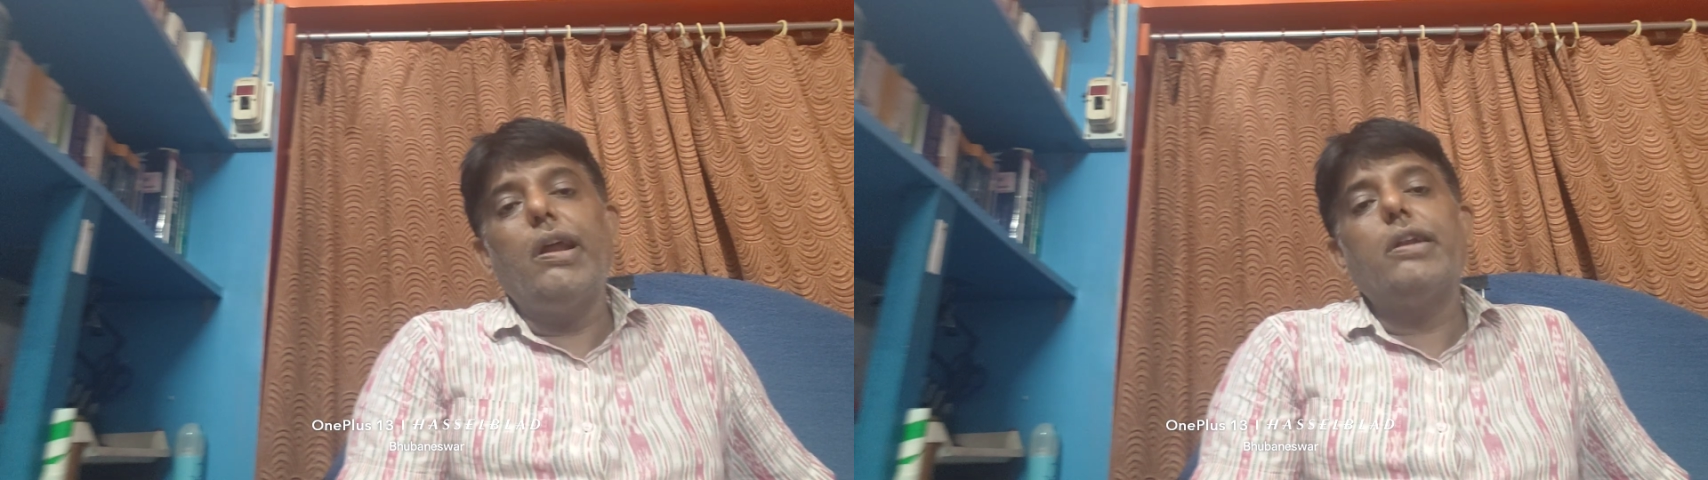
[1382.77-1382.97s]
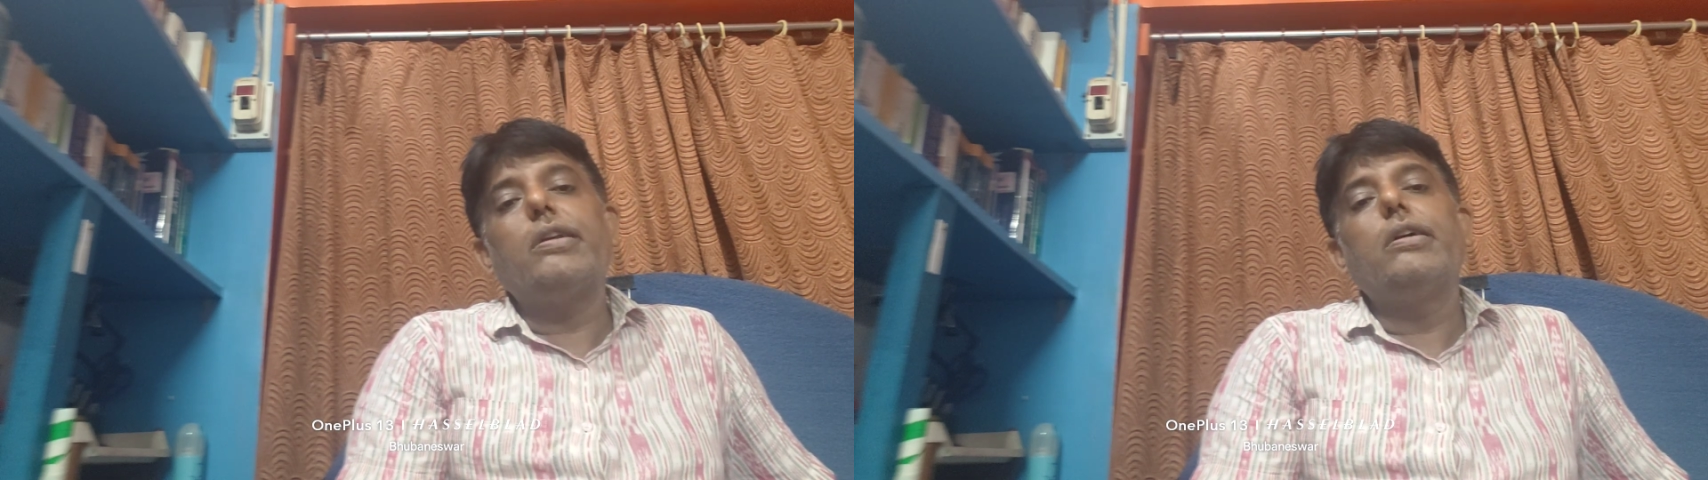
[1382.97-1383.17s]

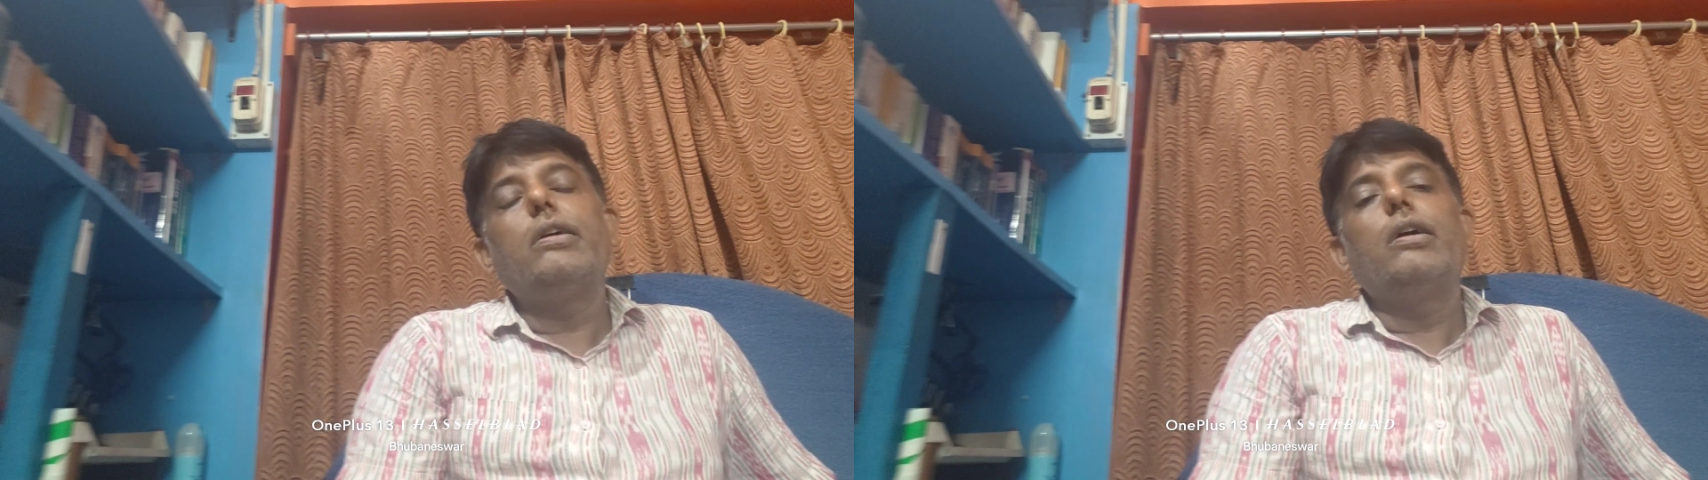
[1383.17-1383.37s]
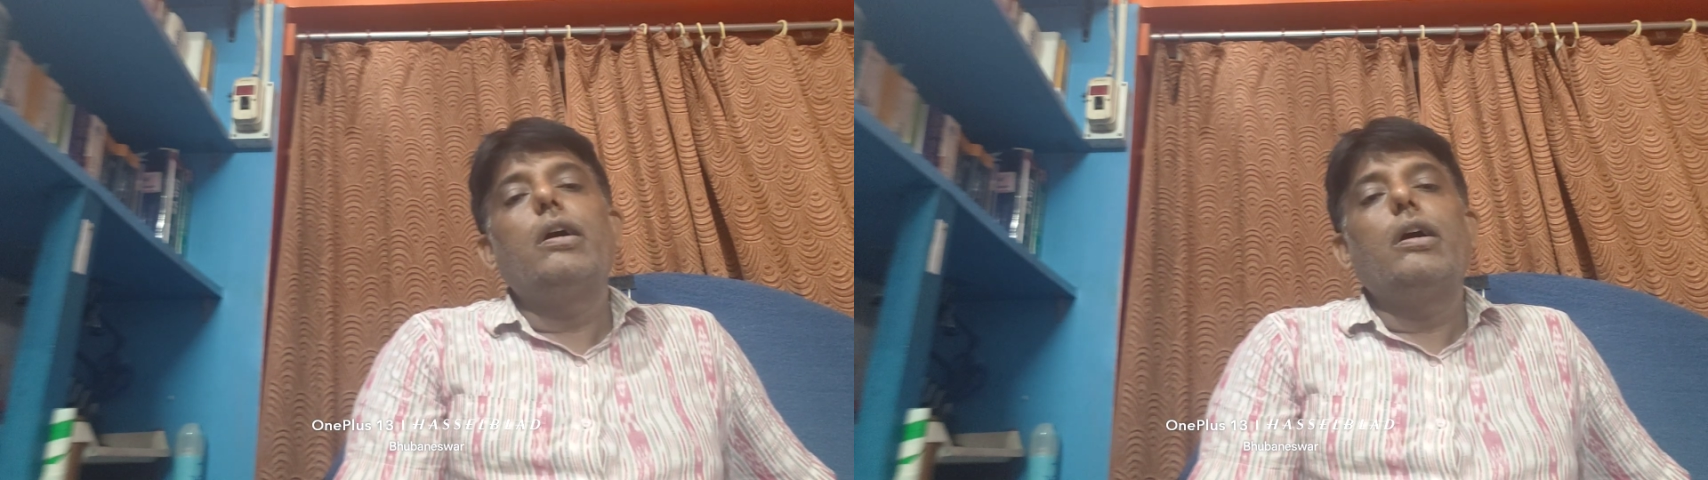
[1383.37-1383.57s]
at
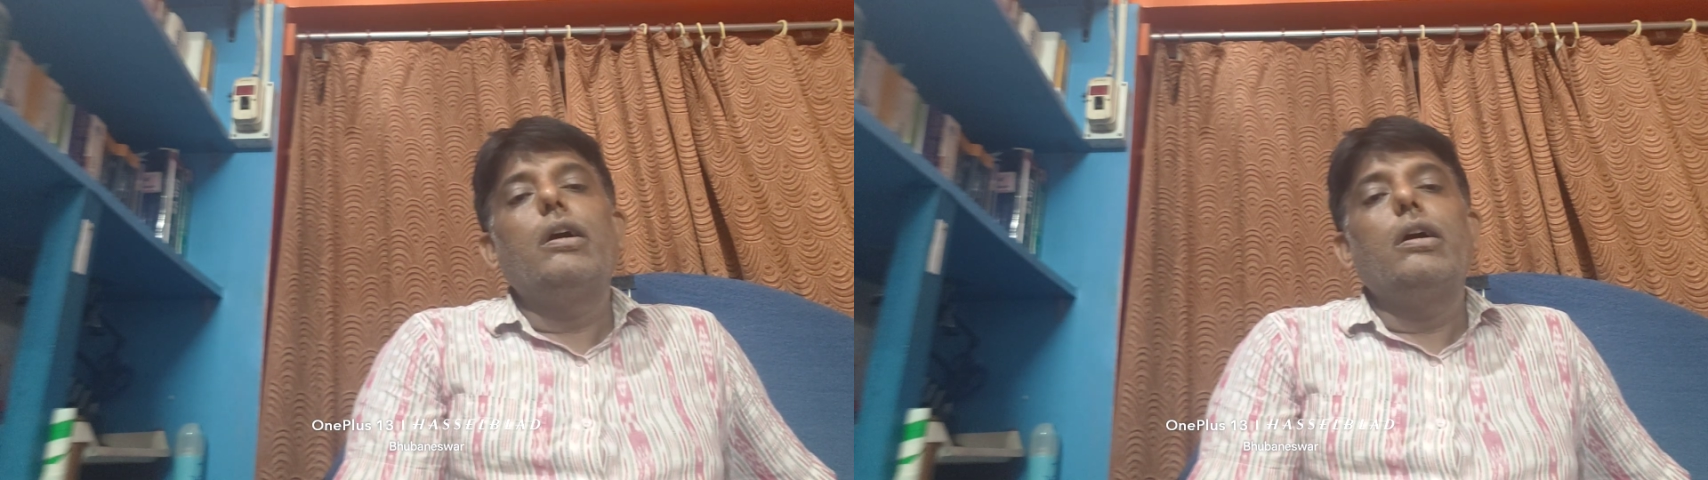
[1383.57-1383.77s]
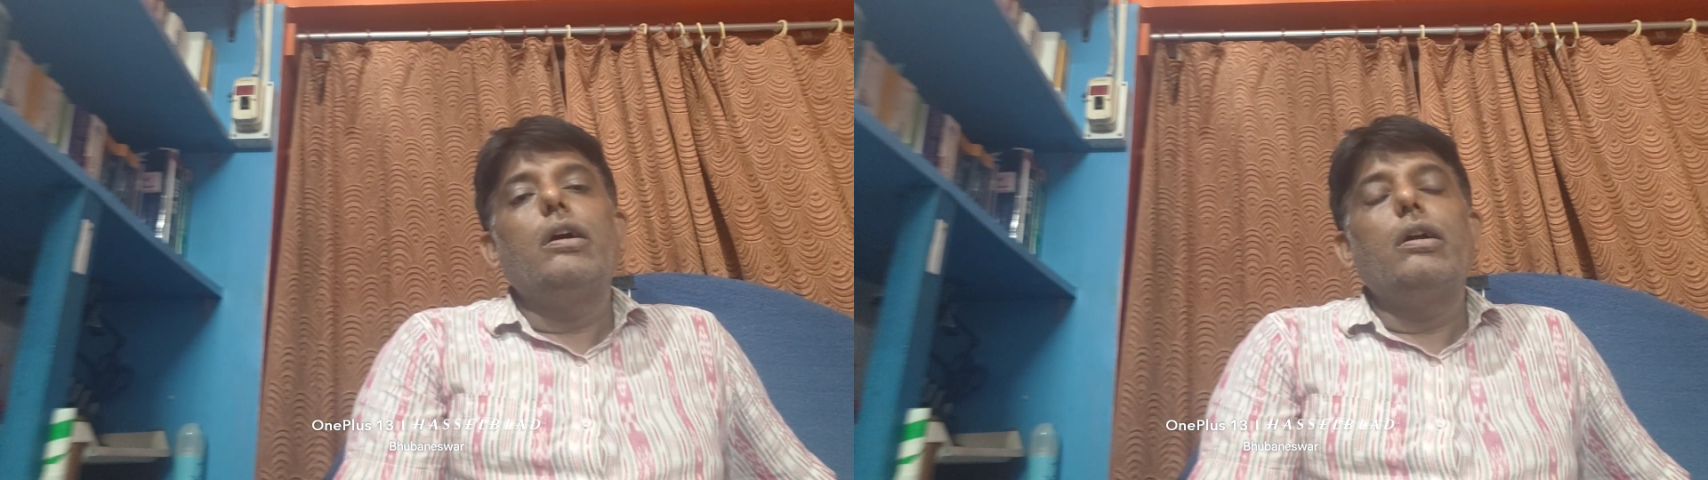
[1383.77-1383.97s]

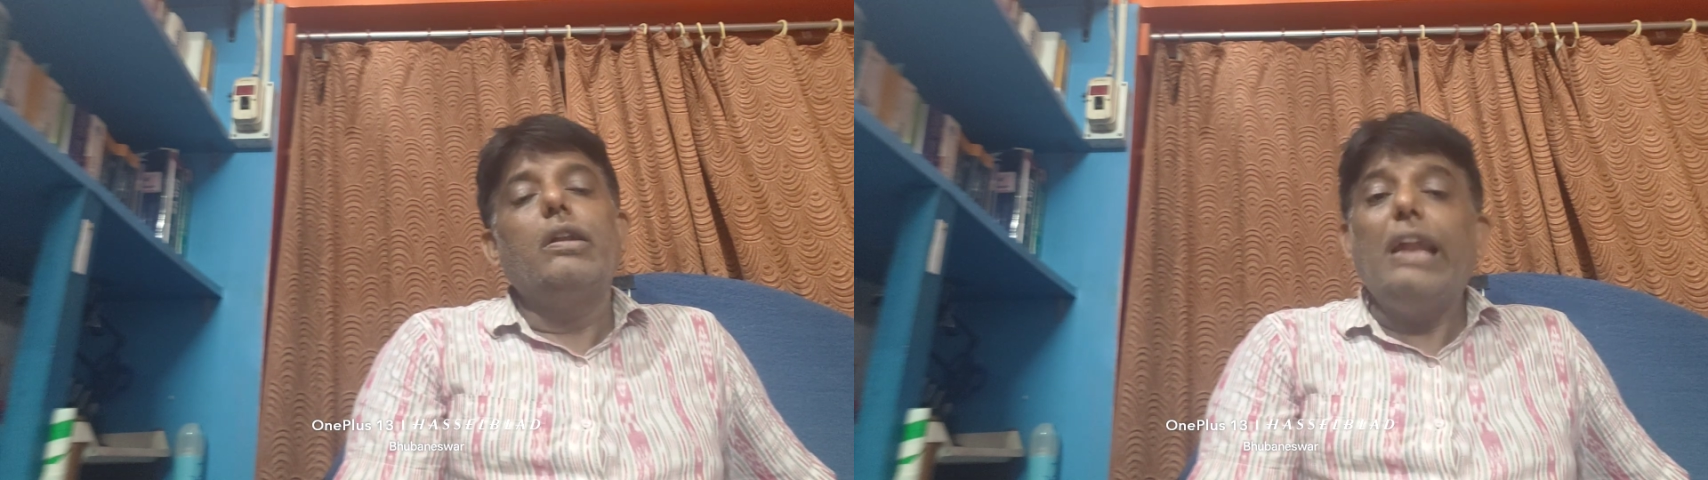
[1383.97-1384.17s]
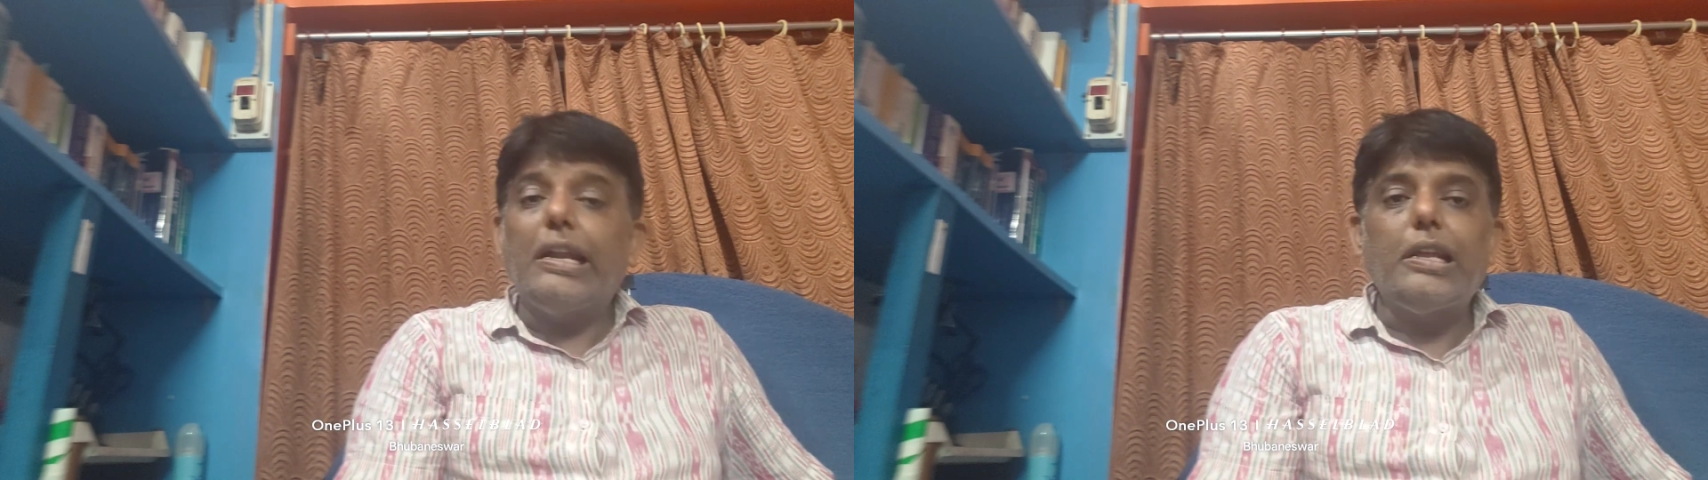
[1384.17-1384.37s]

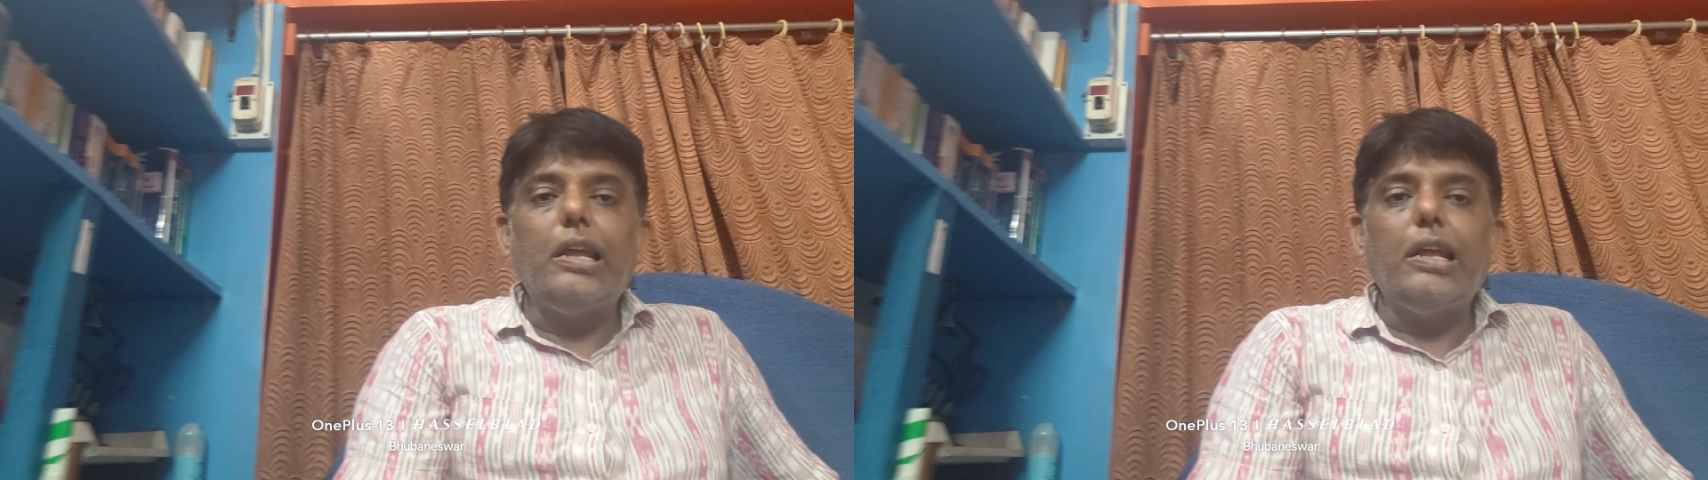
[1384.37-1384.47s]
net